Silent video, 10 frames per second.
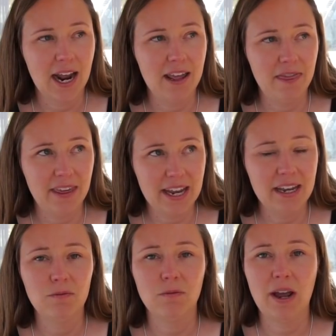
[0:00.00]
and
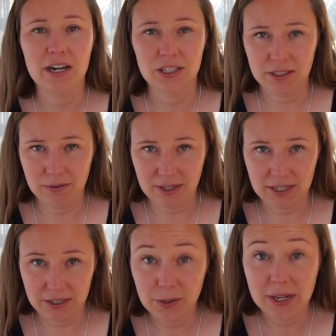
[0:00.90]
they actually
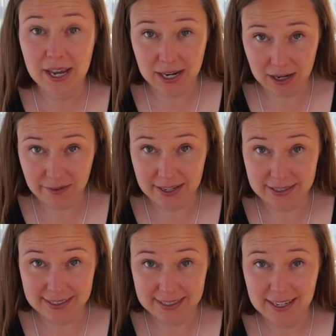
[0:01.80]
rent UK
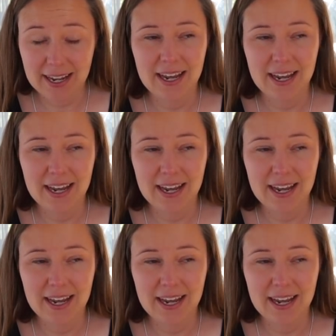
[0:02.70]
caravans.